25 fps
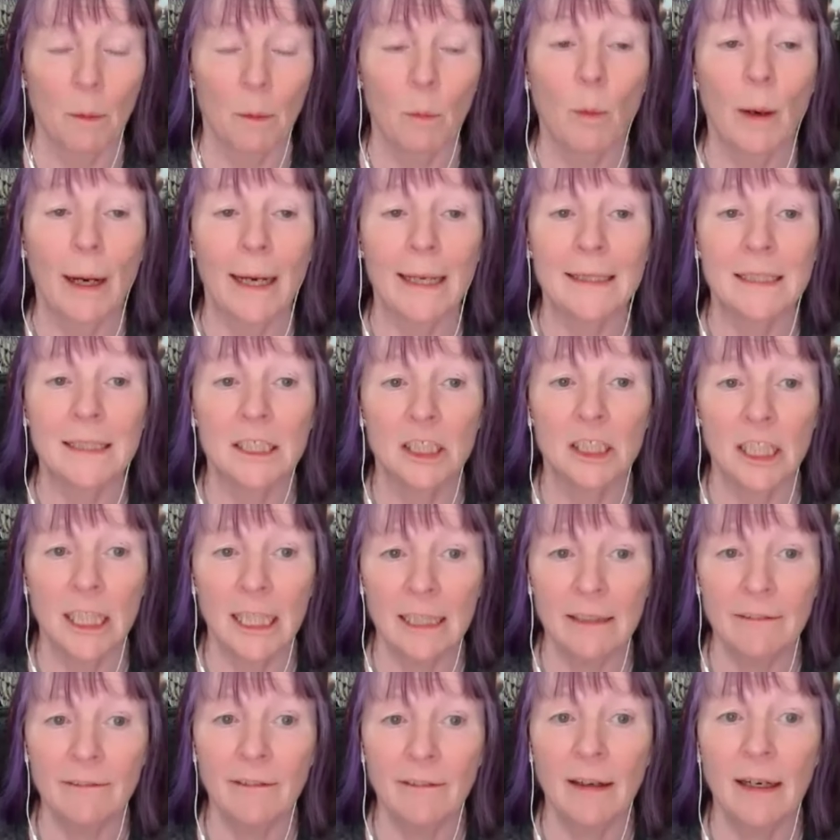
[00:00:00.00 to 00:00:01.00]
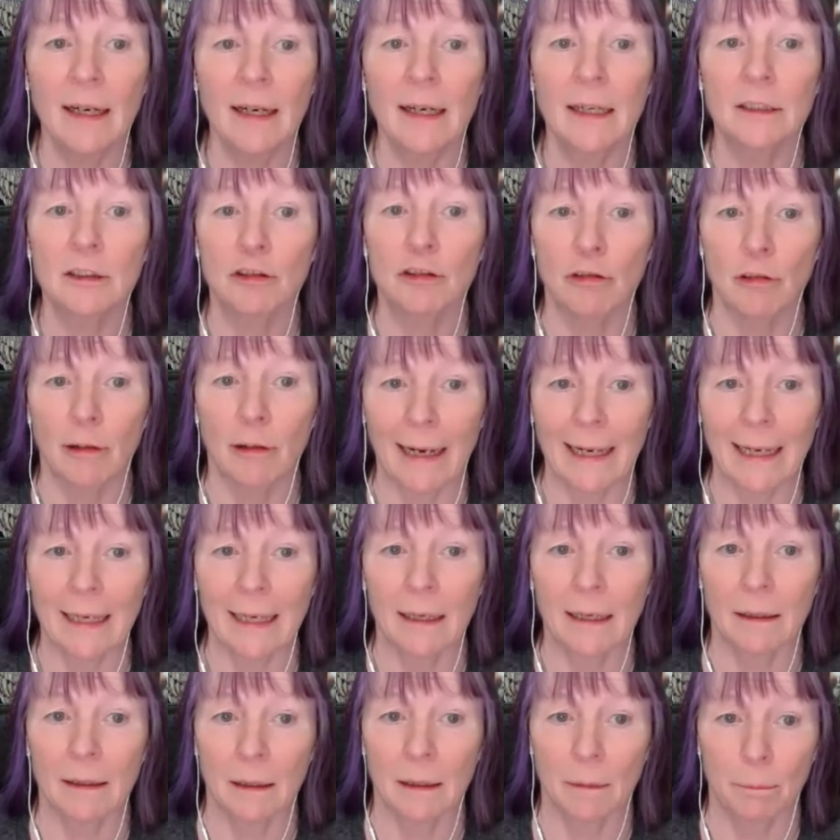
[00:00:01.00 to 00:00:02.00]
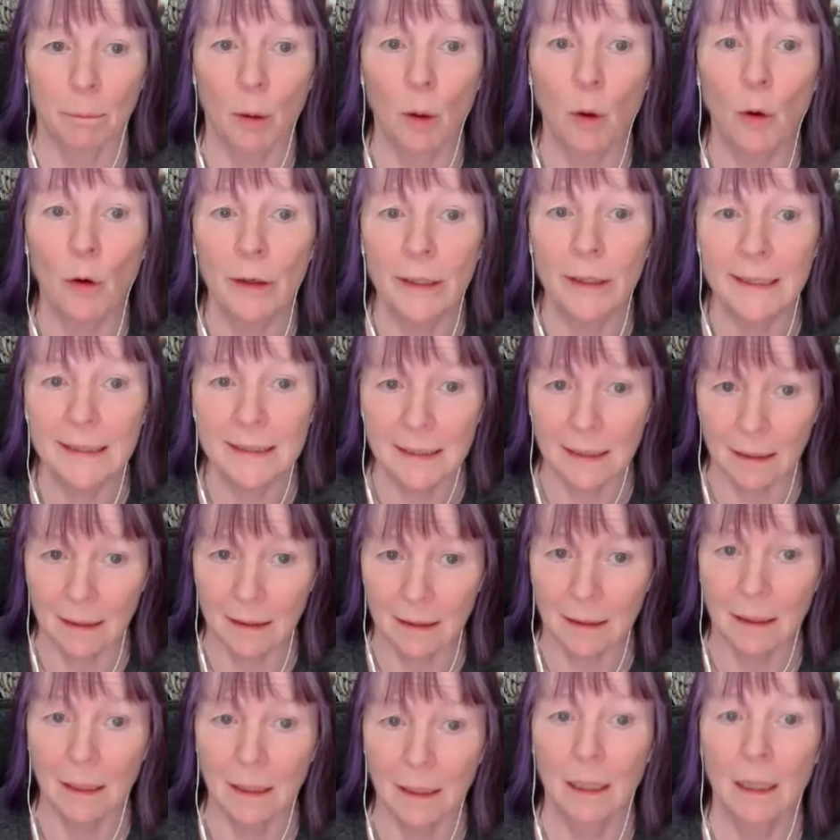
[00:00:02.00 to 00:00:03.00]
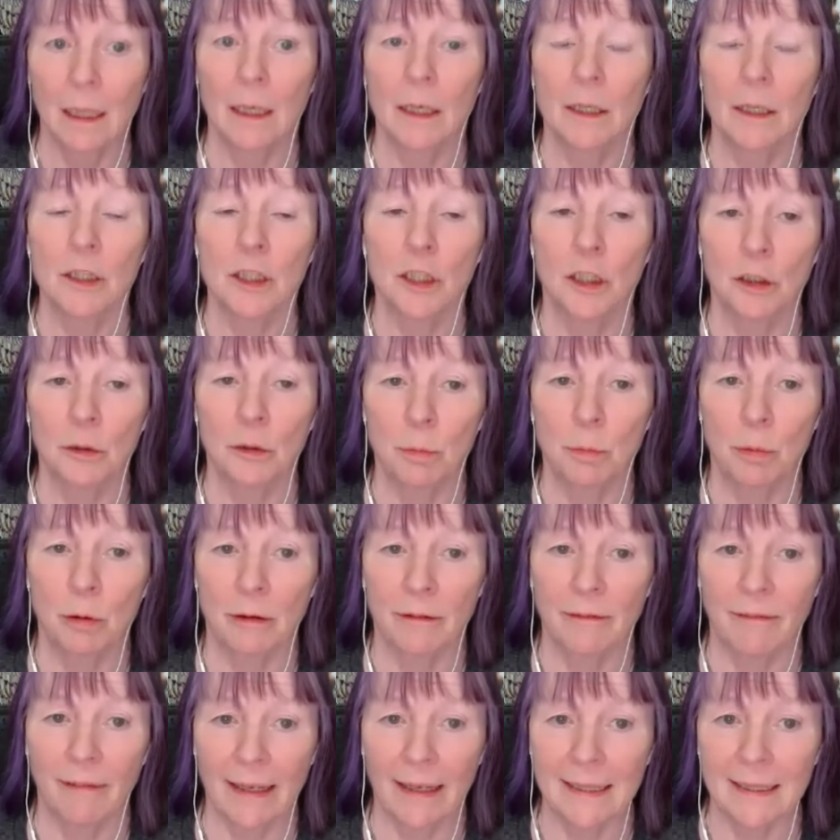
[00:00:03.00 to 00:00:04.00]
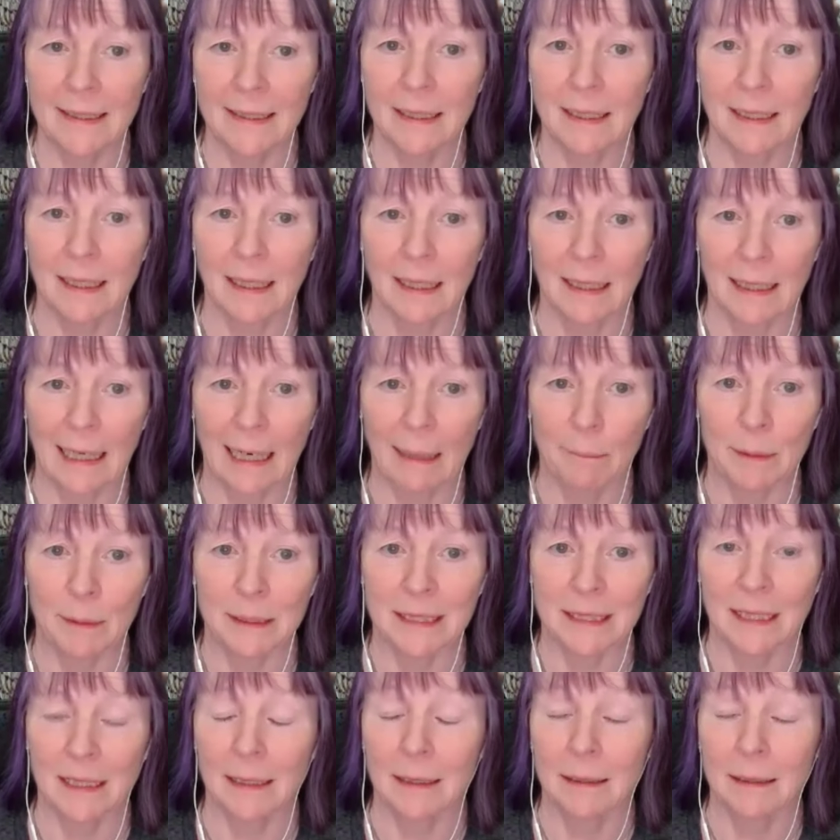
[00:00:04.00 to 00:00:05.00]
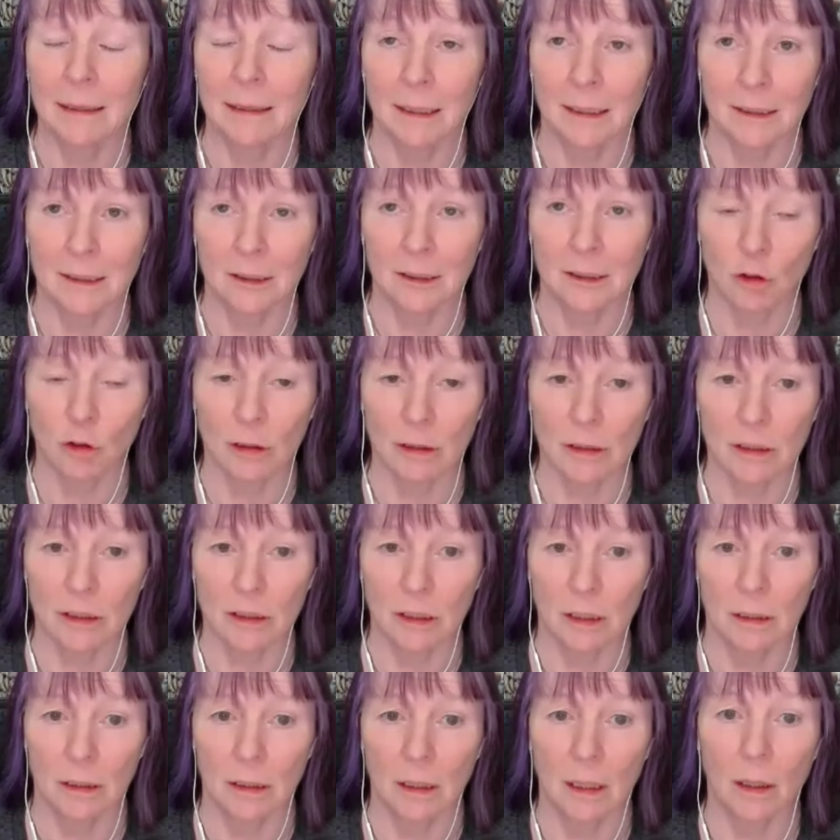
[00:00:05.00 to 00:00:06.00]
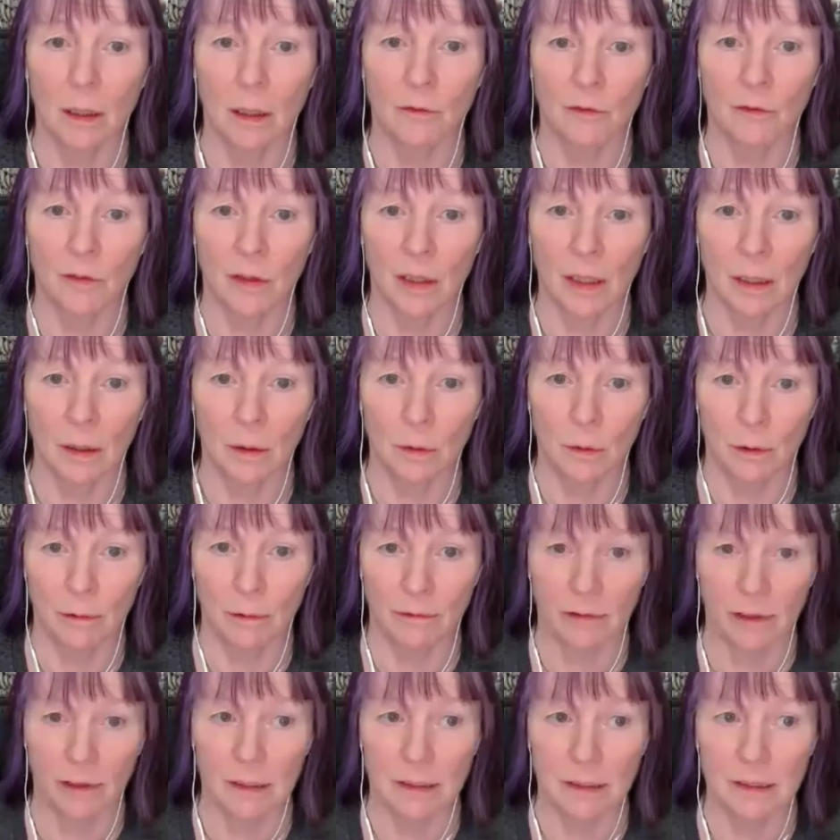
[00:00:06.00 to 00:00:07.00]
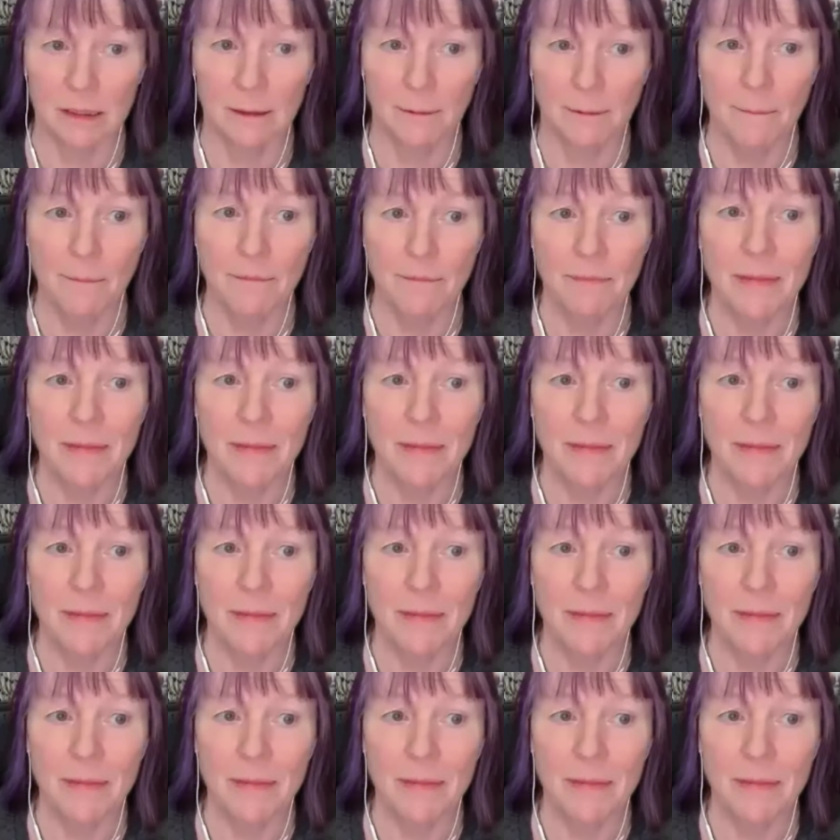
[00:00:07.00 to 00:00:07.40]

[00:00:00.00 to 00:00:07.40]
where Shiva drank the poison to prevent calamity and destruction of the universe.